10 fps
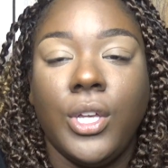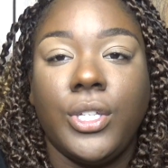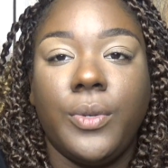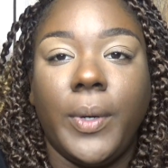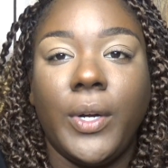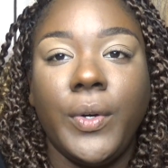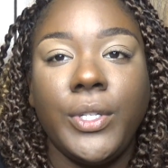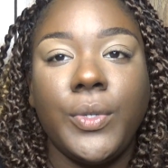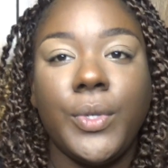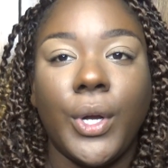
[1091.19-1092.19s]
So we're going
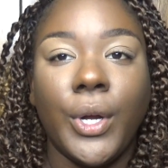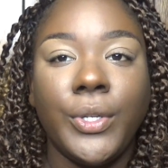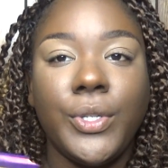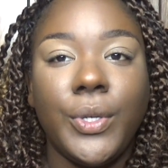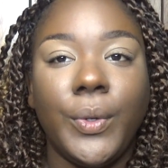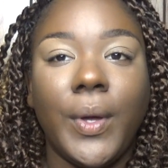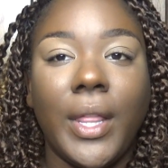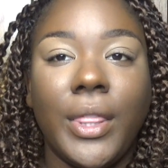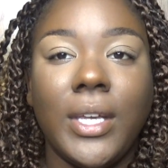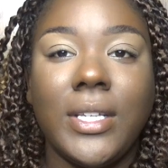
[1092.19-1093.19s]
to turn to
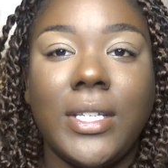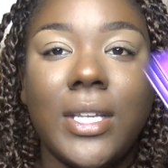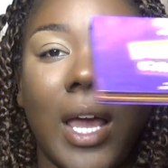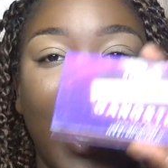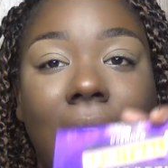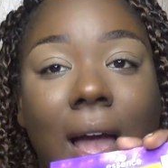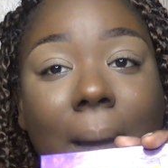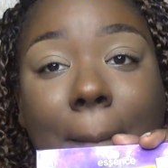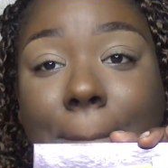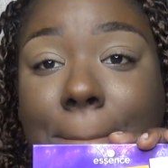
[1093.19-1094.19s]
this
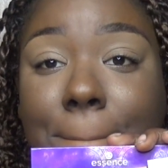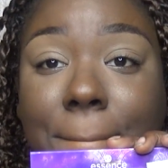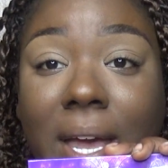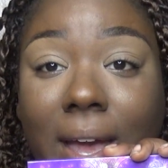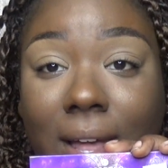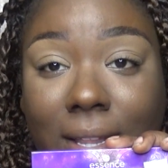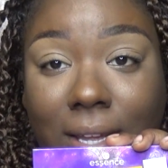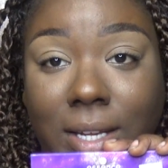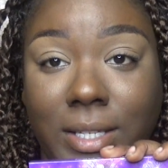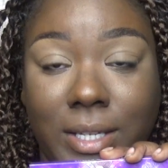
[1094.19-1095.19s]

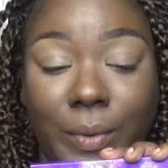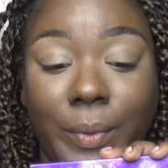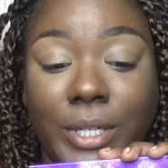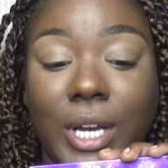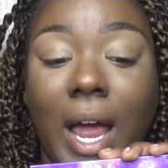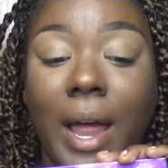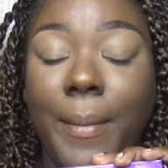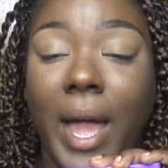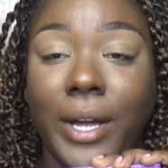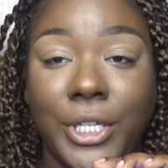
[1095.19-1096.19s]
palette, which I'm
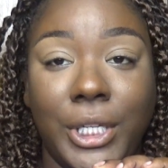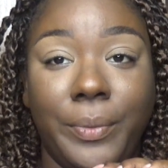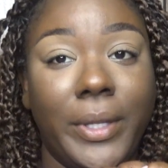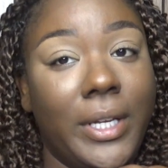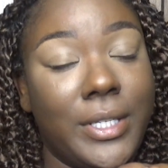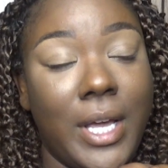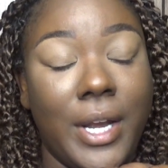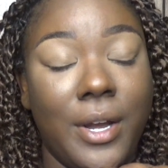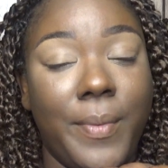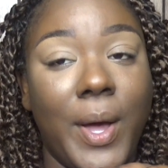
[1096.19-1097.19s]
actually really
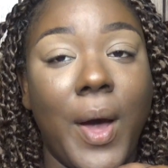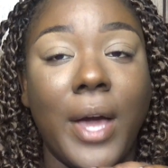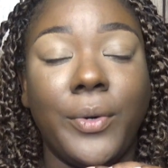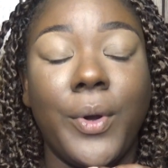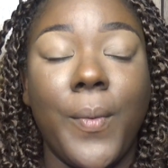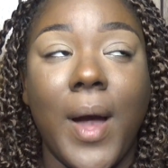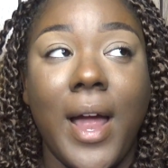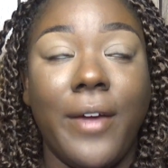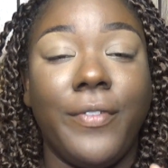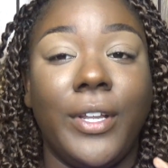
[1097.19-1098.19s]
excited about. I don't know
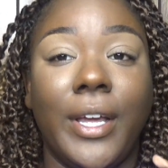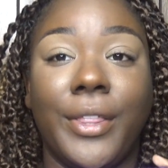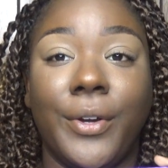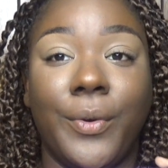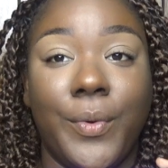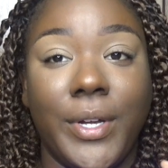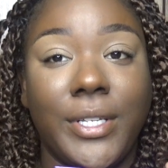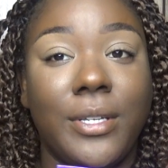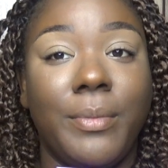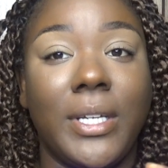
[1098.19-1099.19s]
why I feel like they're going
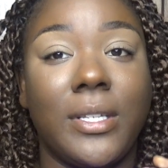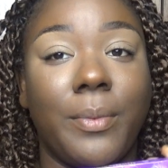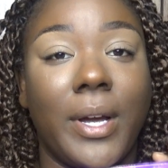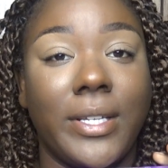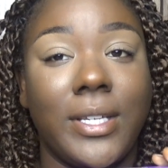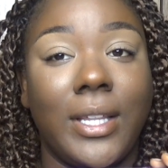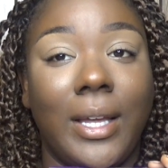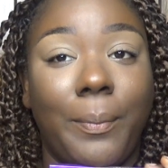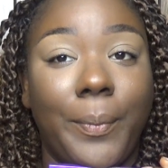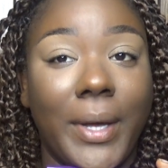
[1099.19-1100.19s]
to be
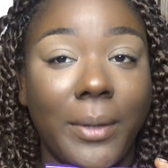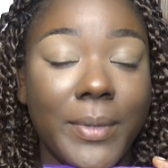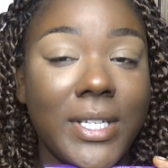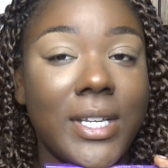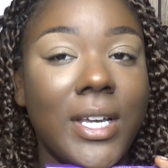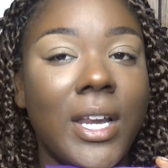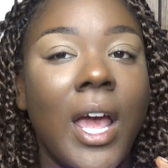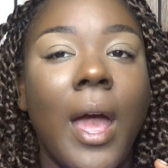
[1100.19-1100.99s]
surprisingly pigmented,